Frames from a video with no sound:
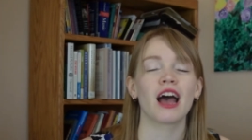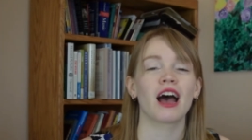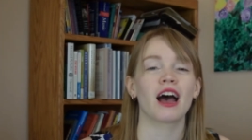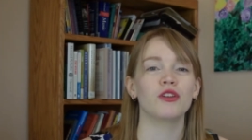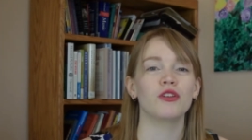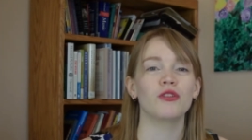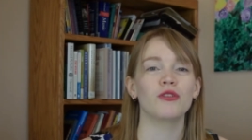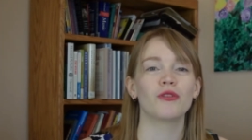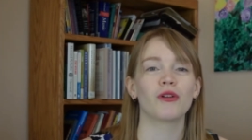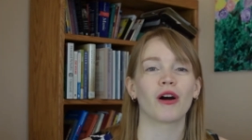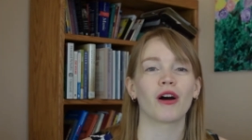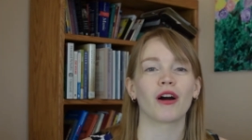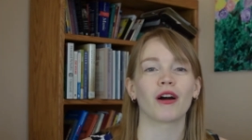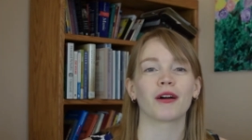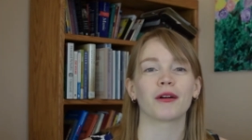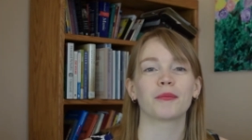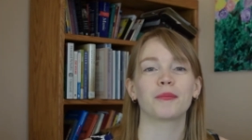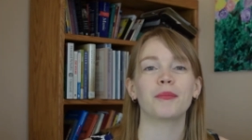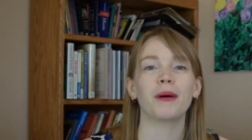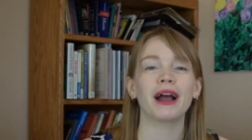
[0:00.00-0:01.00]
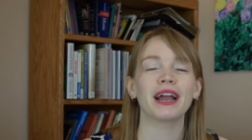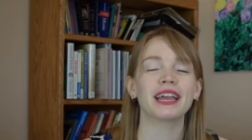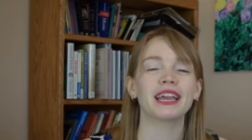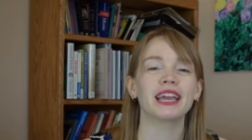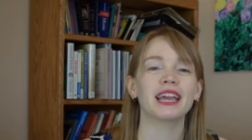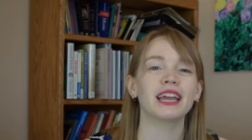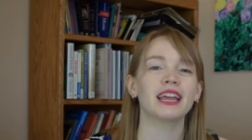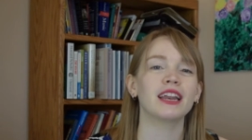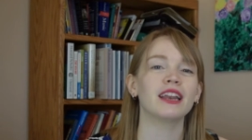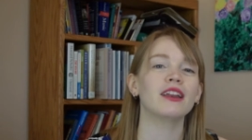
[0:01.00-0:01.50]
you are
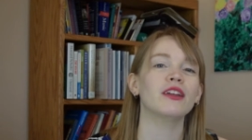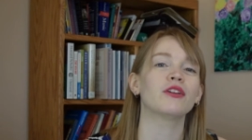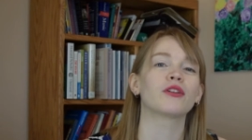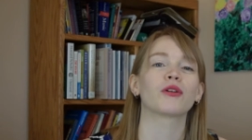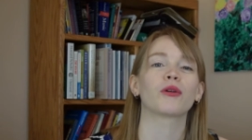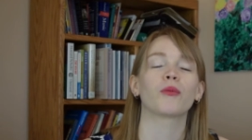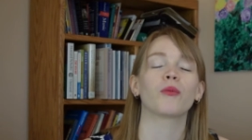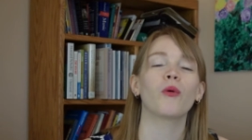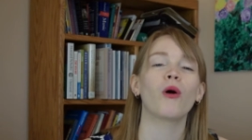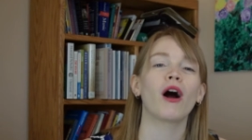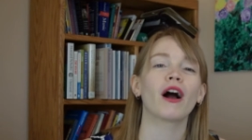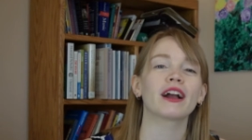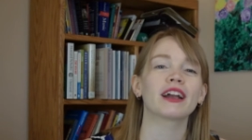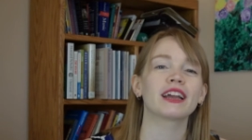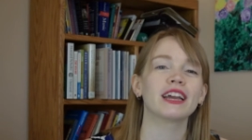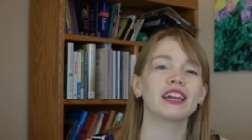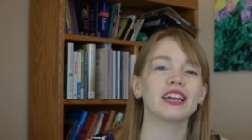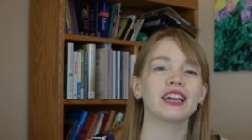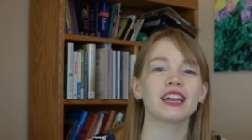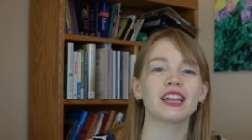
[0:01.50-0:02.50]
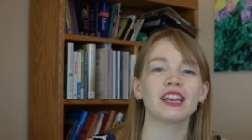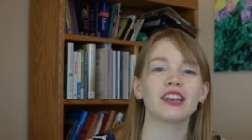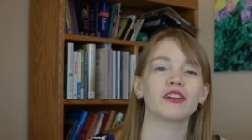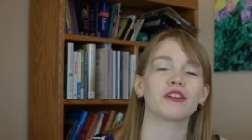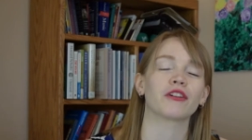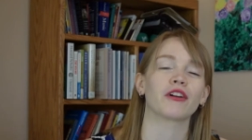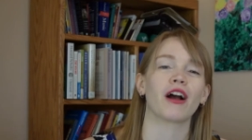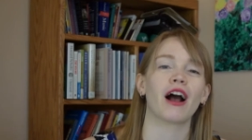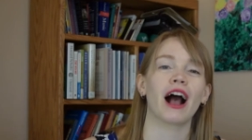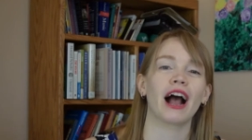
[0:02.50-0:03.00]
biking, you're walking,
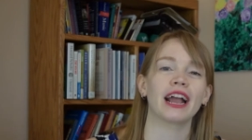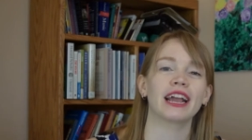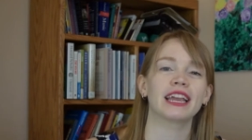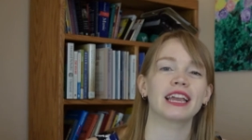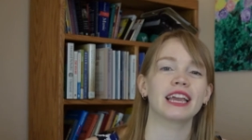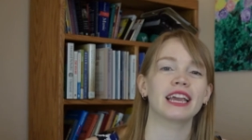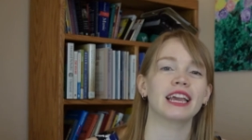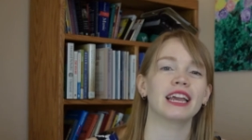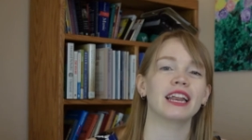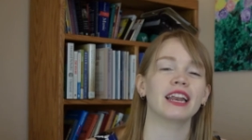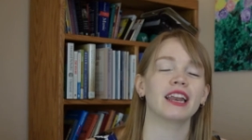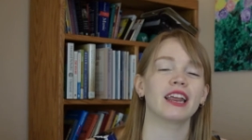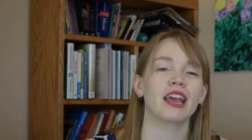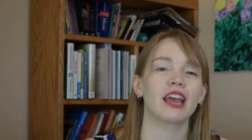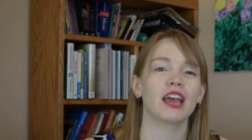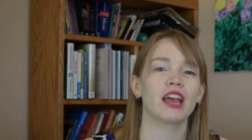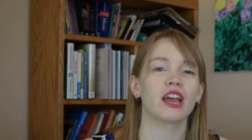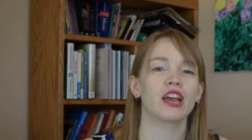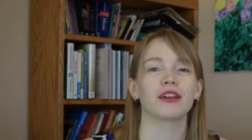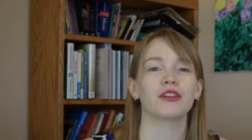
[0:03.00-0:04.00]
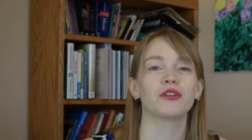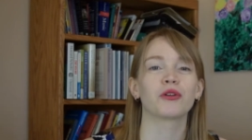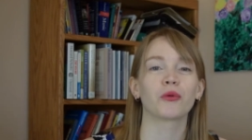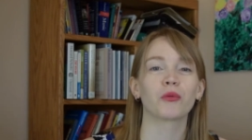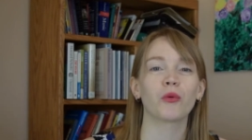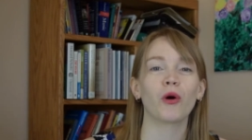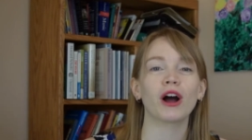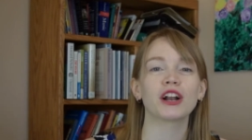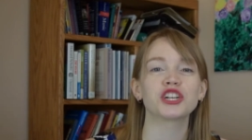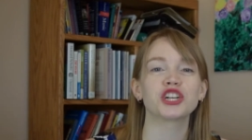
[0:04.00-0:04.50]
you're hiking, you're
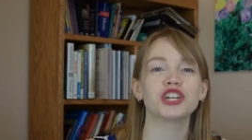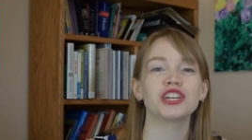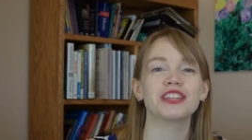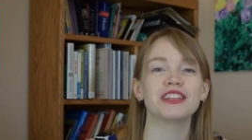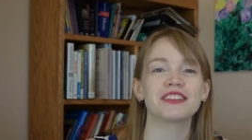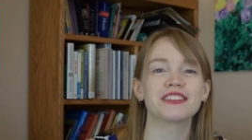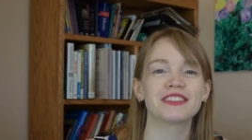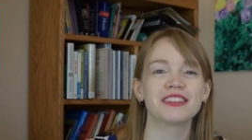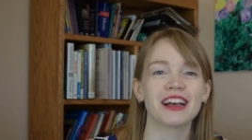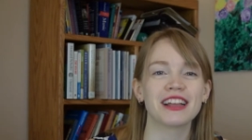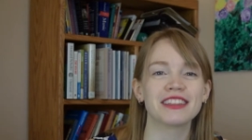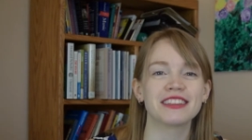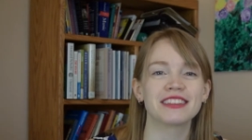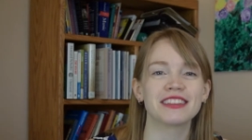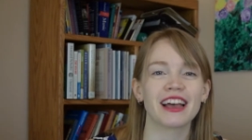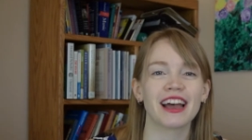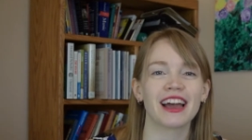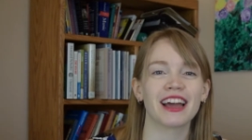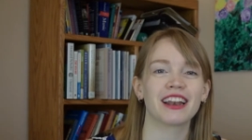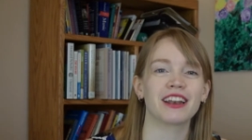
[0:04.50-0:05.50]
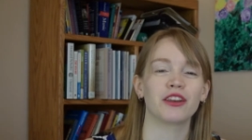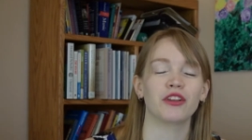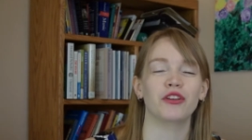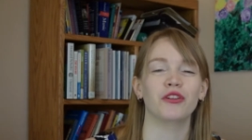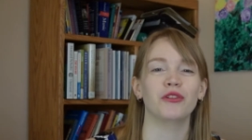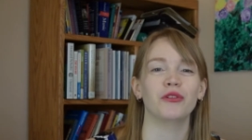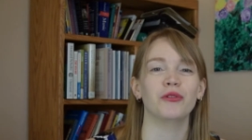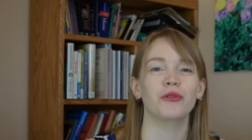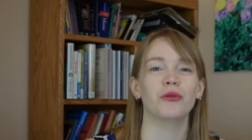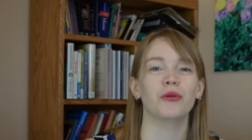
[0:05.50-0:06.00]
watching the sunset,
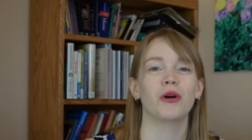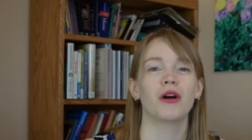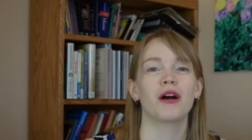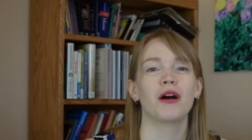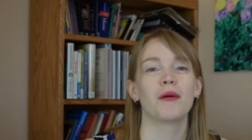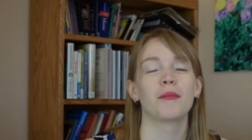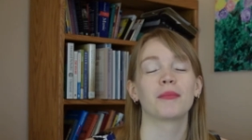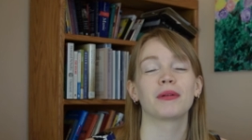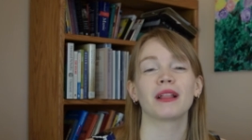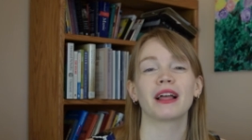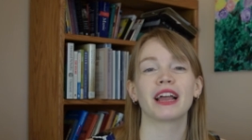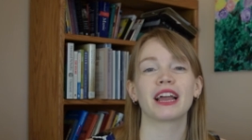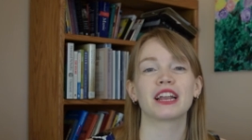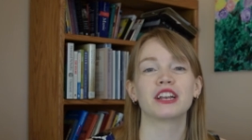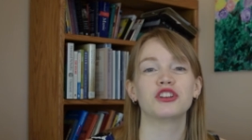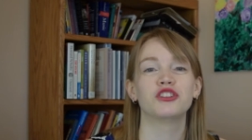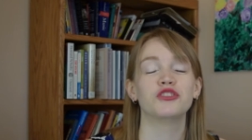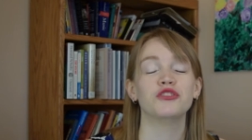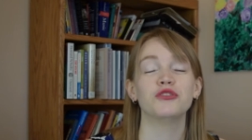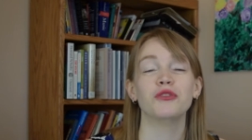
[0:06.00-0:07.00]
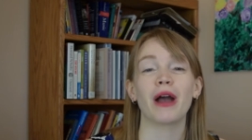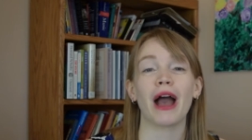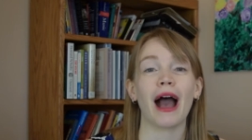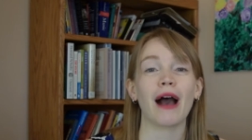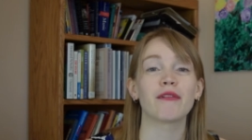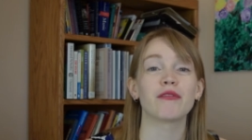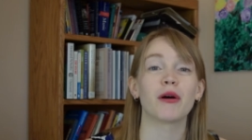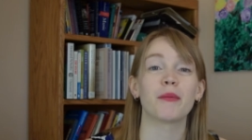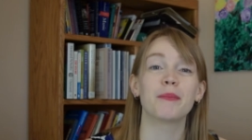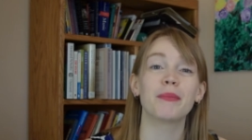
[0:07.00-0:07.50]
you plan to
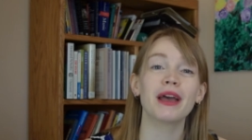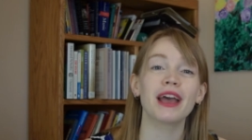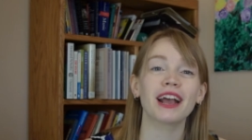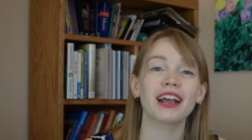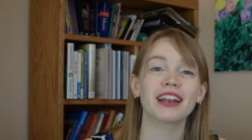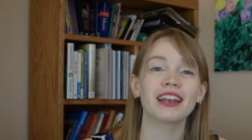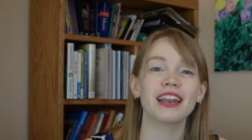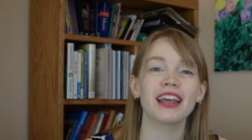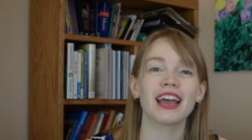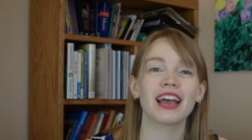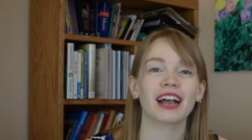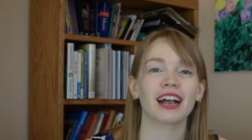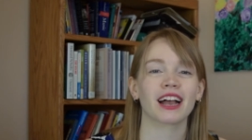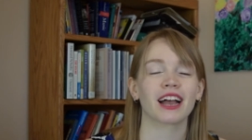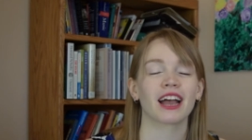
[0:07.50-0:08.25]
have a picnic